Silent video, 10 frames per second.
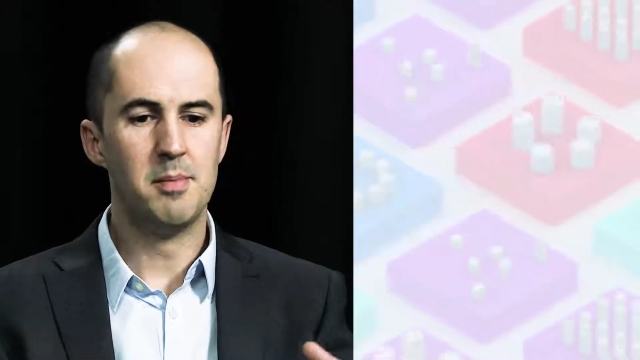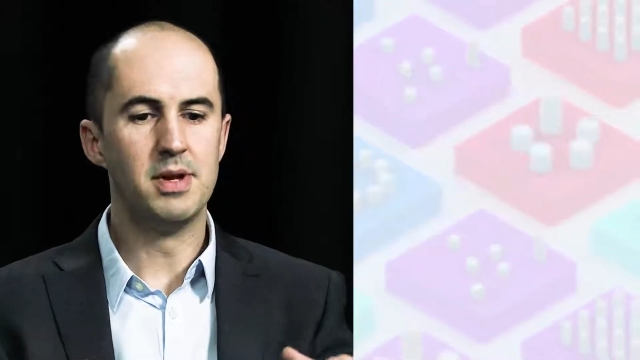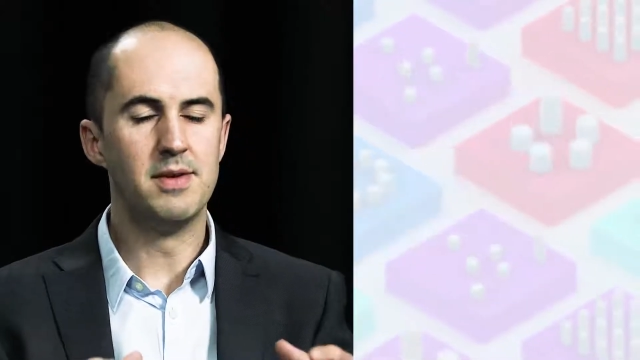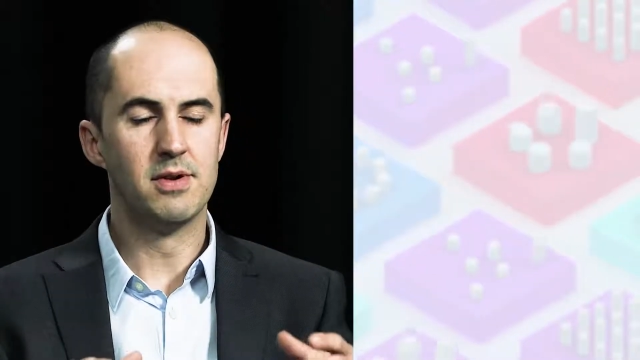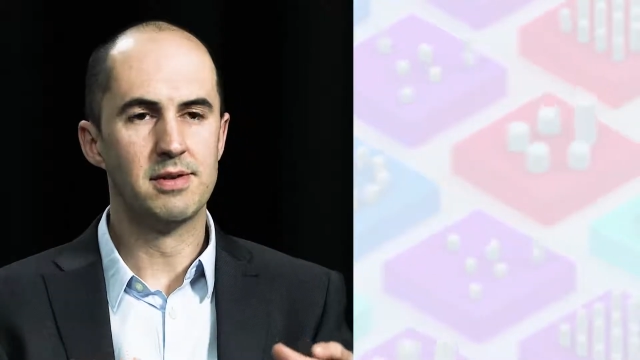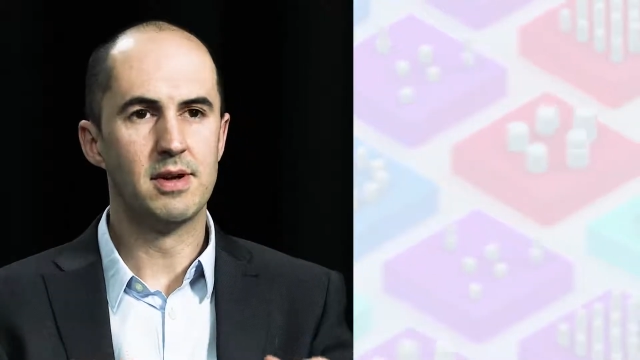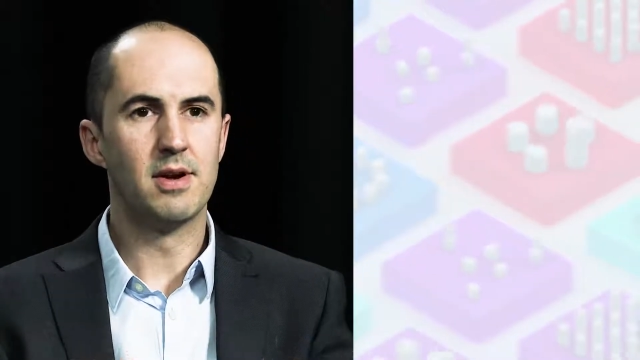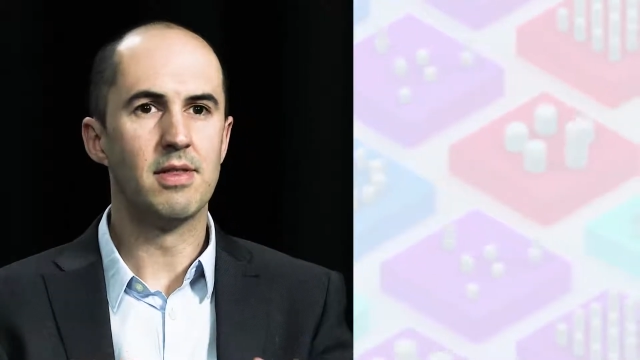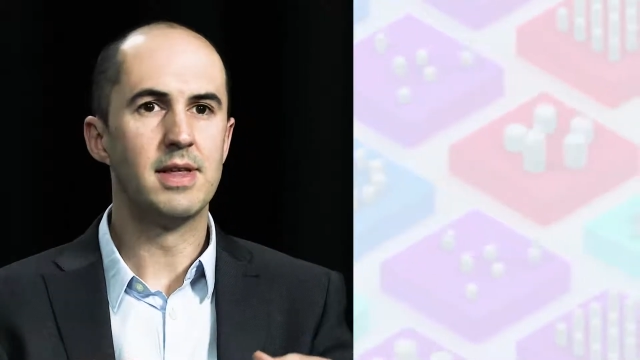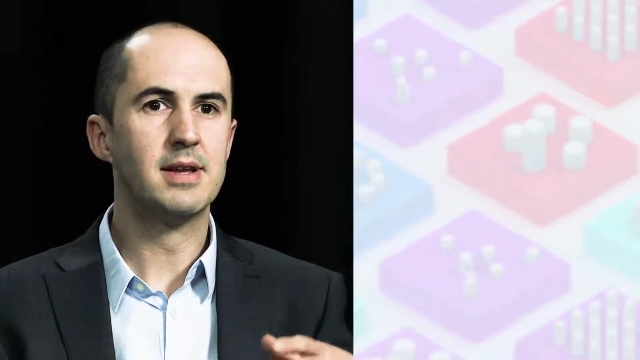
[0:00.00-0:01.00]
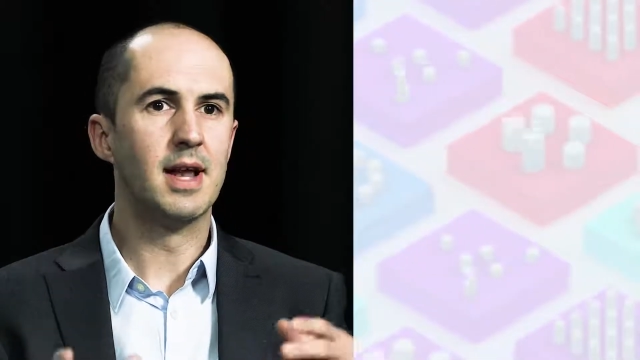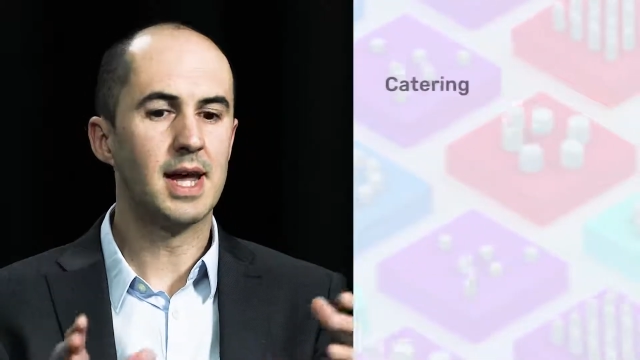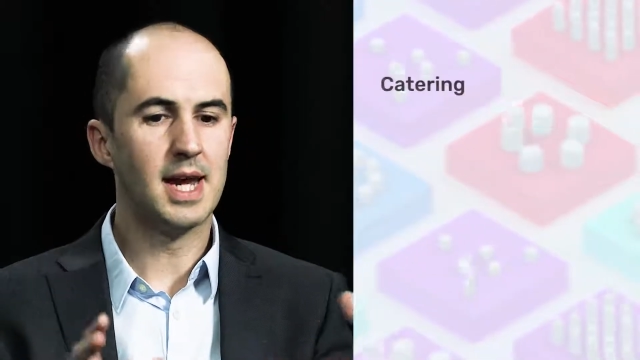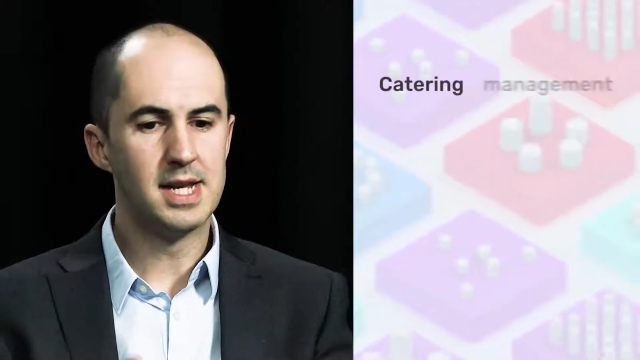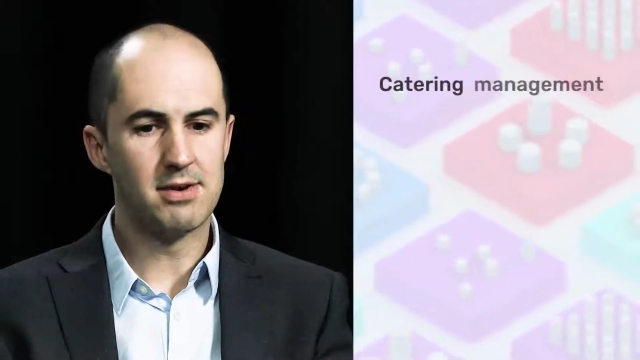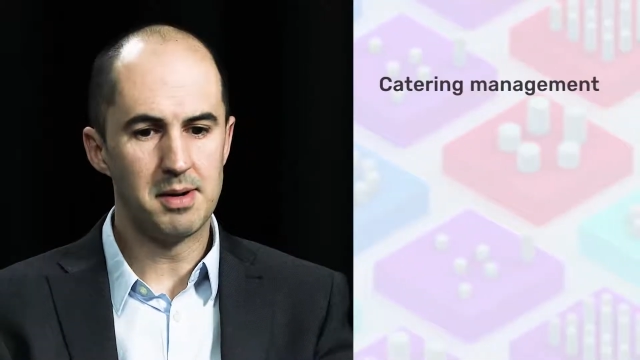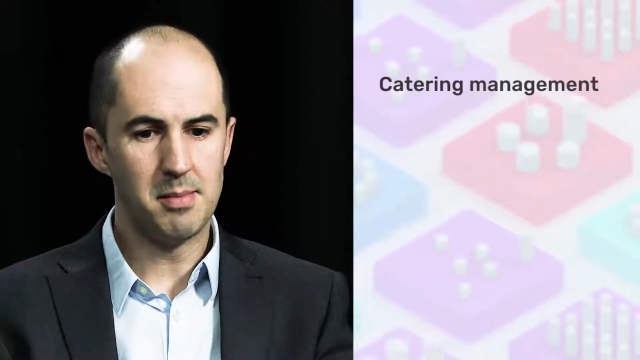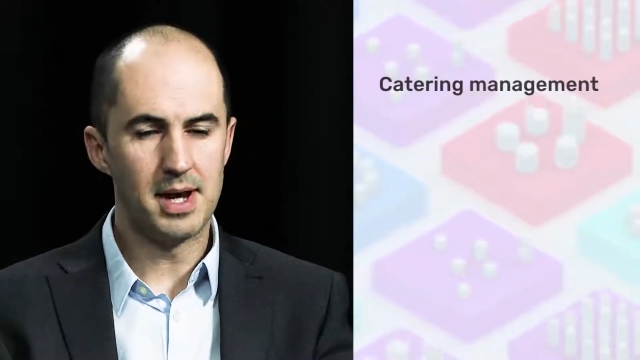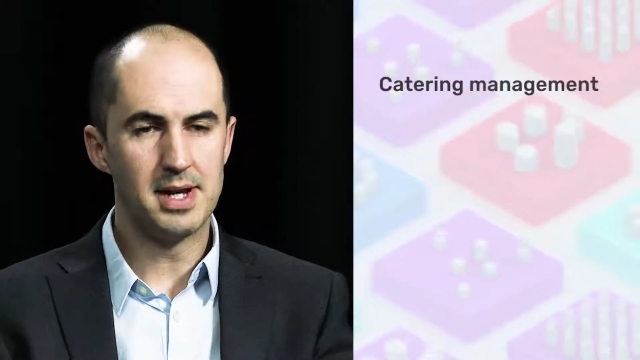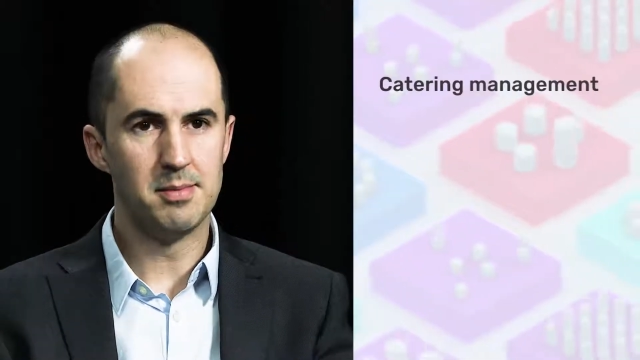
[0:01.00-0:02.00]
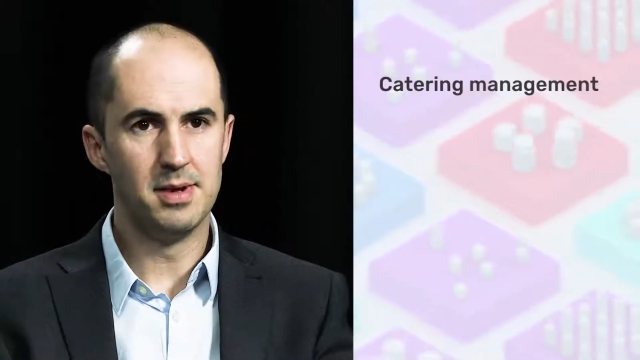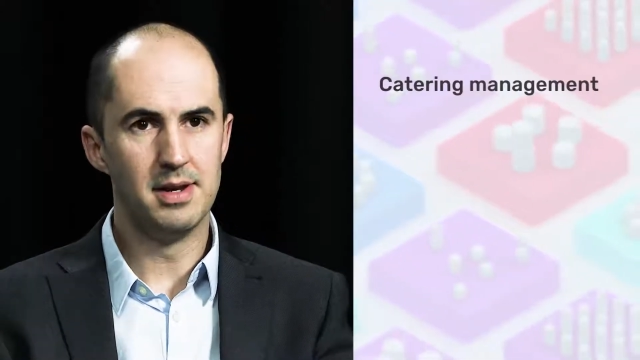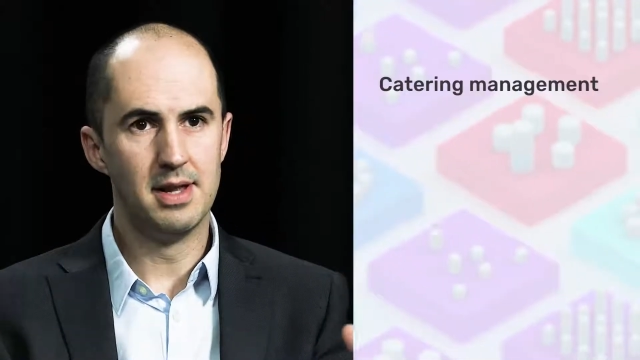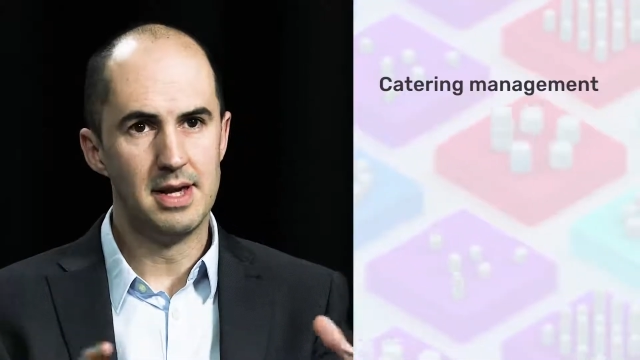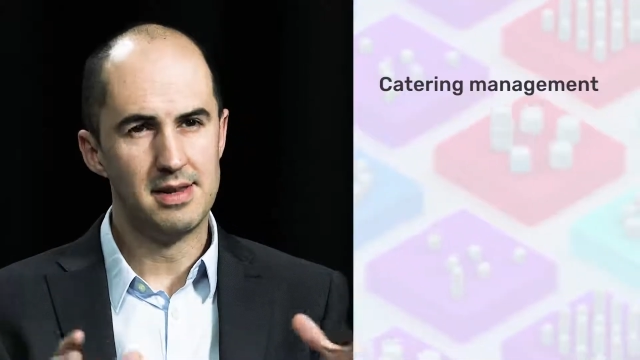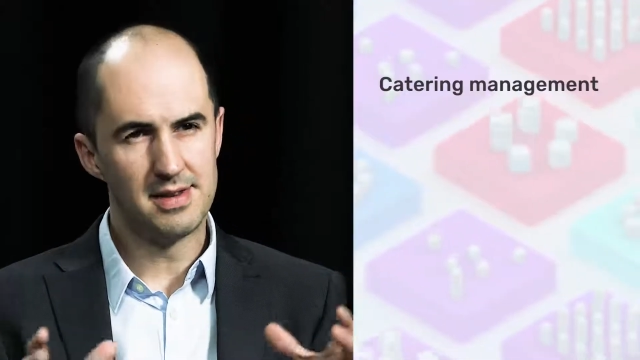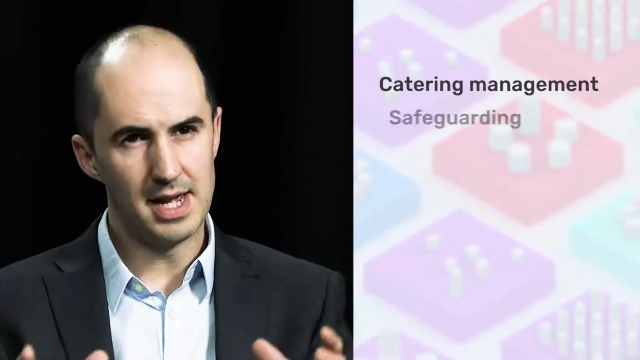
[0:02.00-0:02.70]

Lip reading: But you've also got things like catering management,